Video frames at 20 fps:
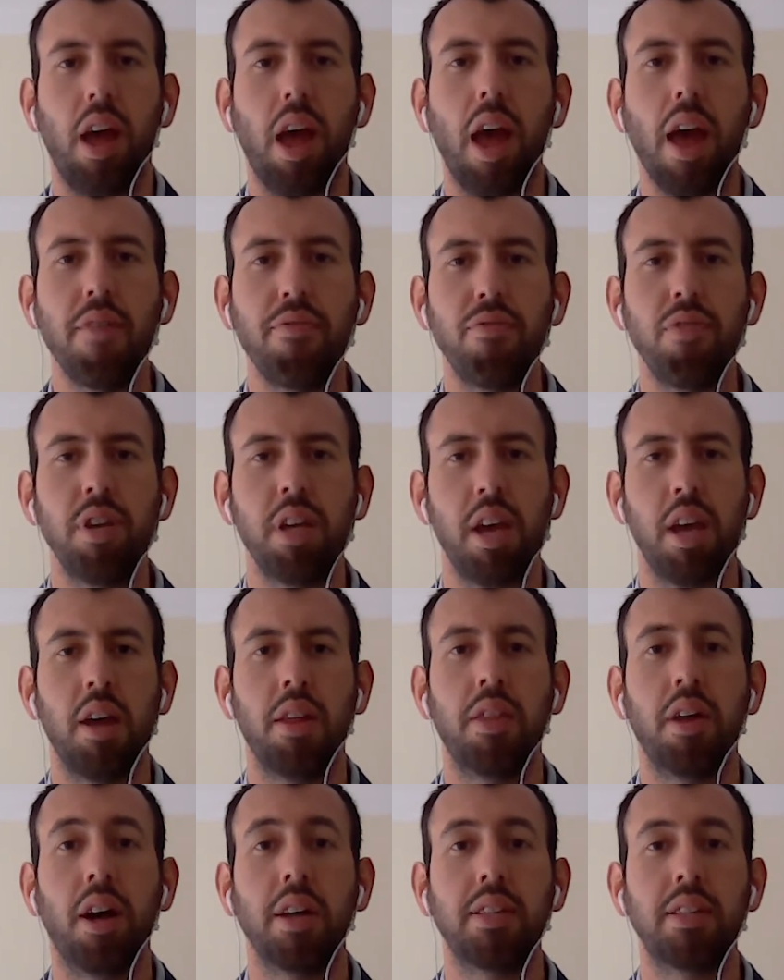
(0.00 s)
Every year
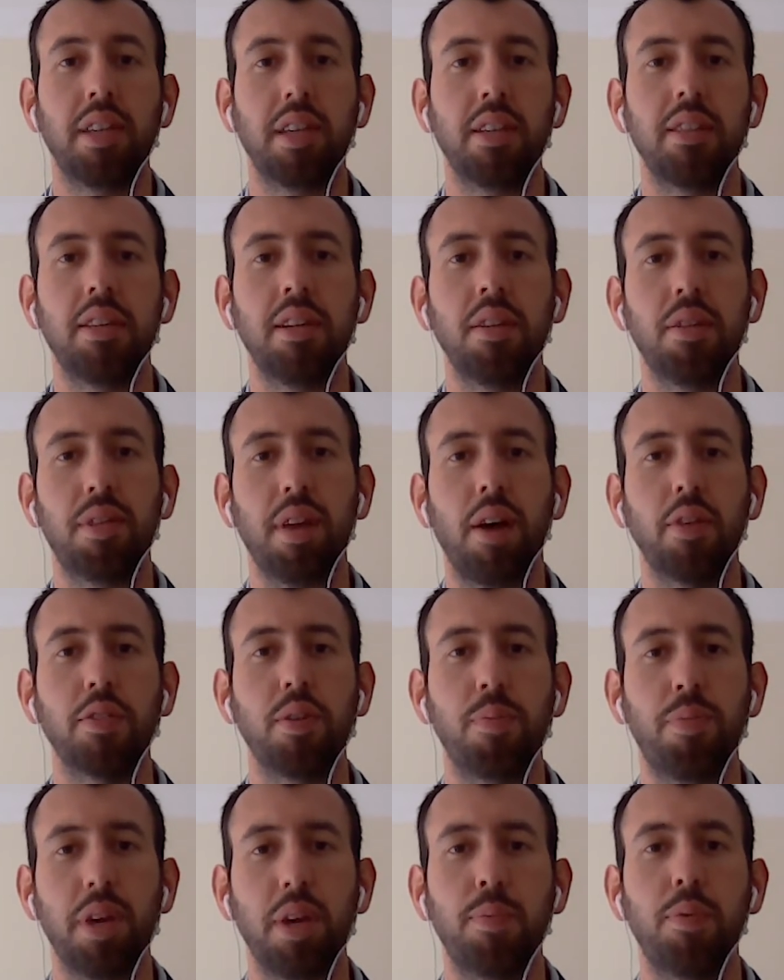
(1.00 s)
there are
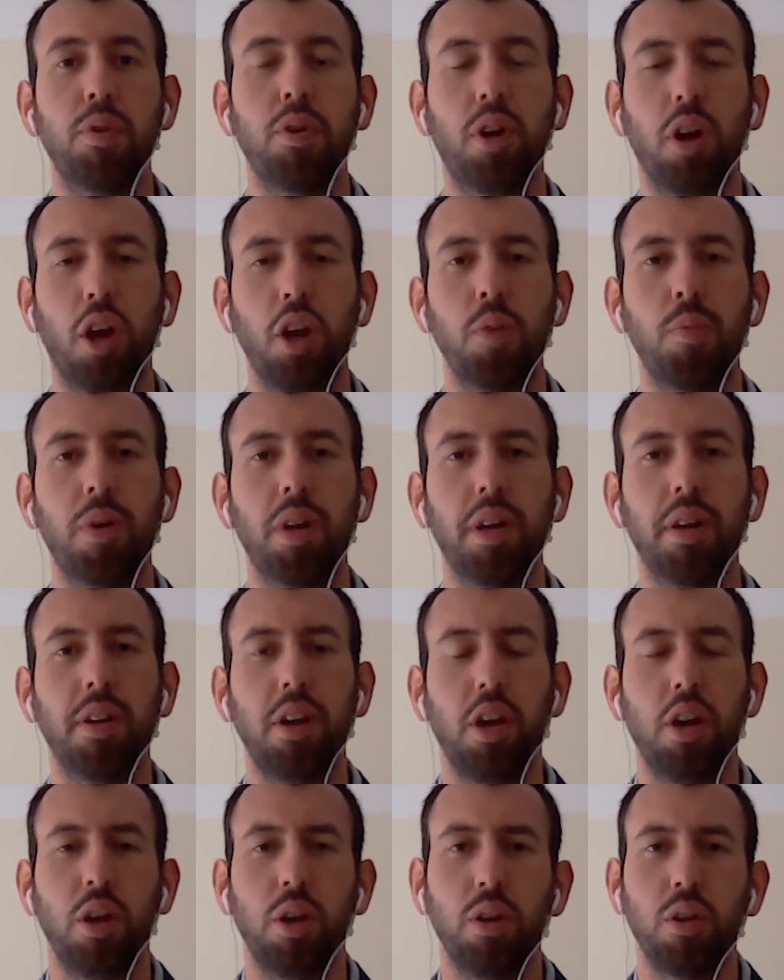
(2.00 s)
16,000 people globally
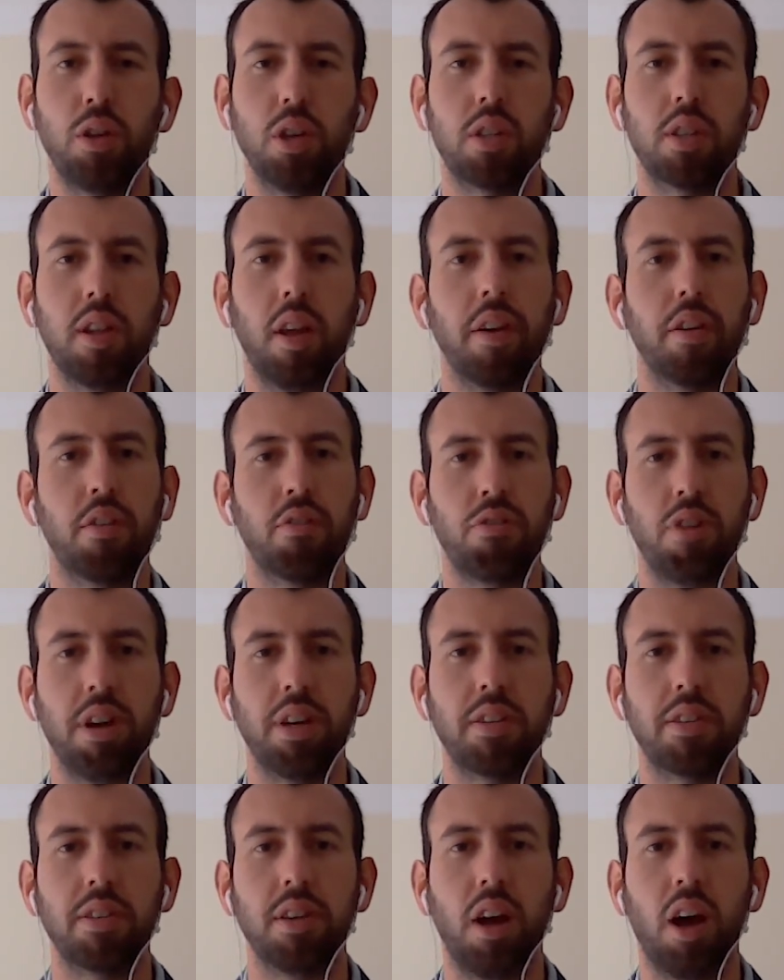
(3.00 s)
who, just like
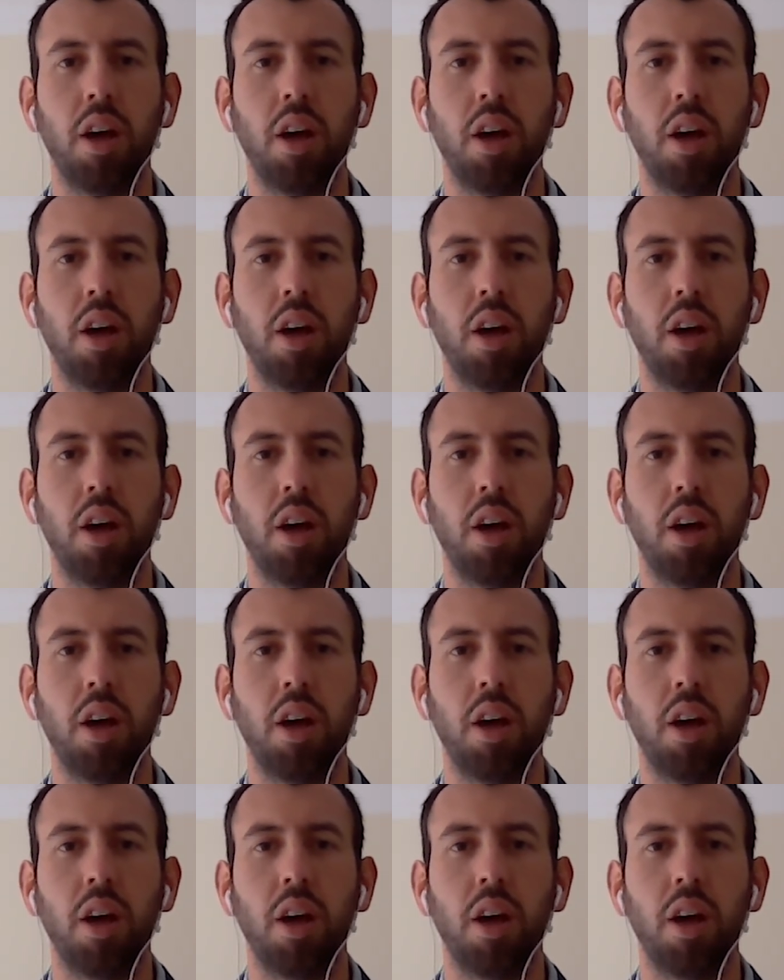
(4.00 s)
Chris,